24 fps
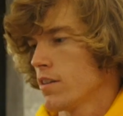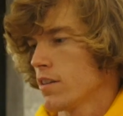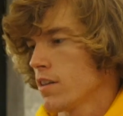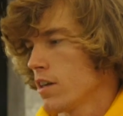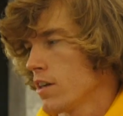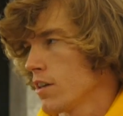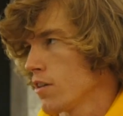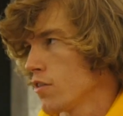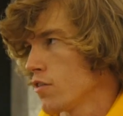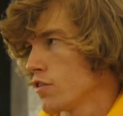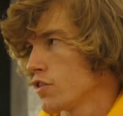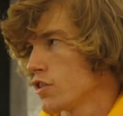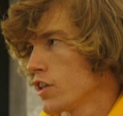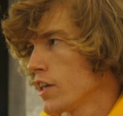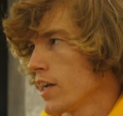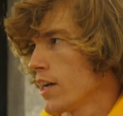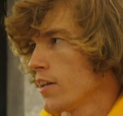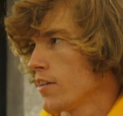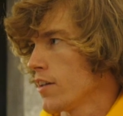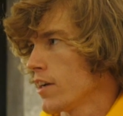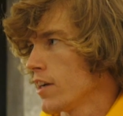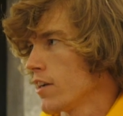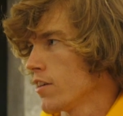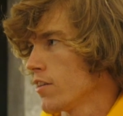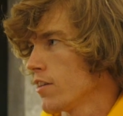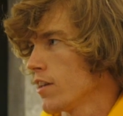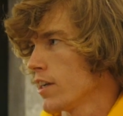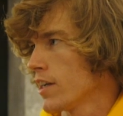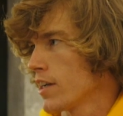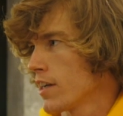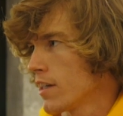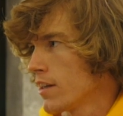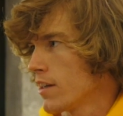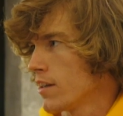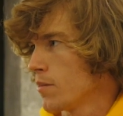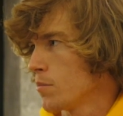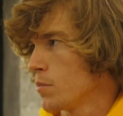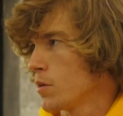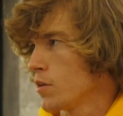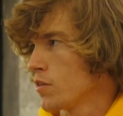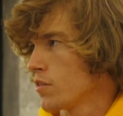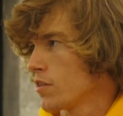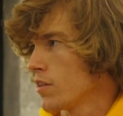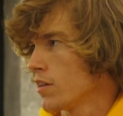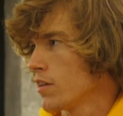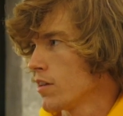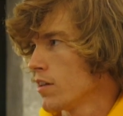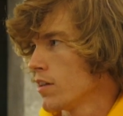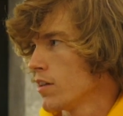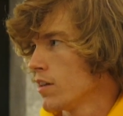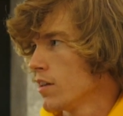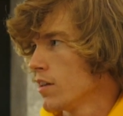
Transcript: cut little shit out that I don't like and then post it.